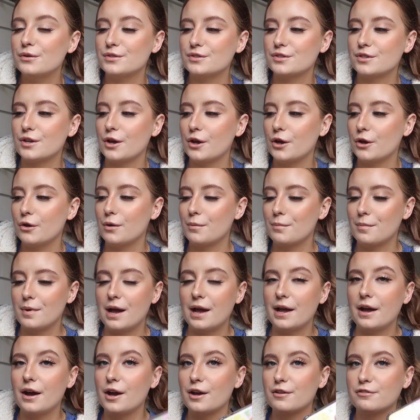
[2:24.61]
so
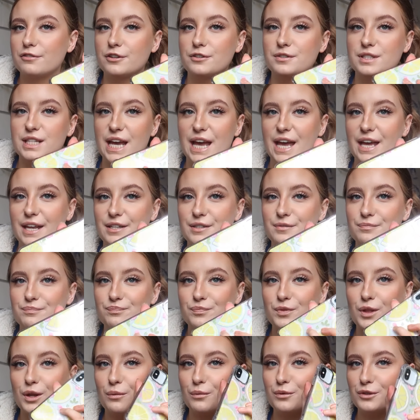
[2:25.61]
my iPhone 10
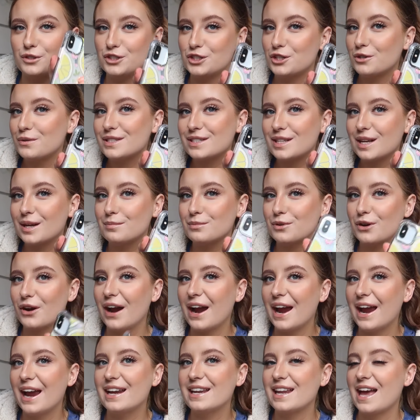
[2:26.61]
was due its
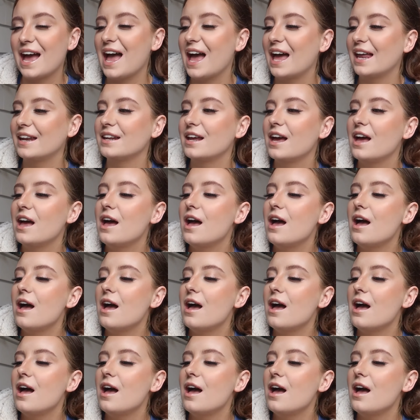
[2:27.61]
upgrade, and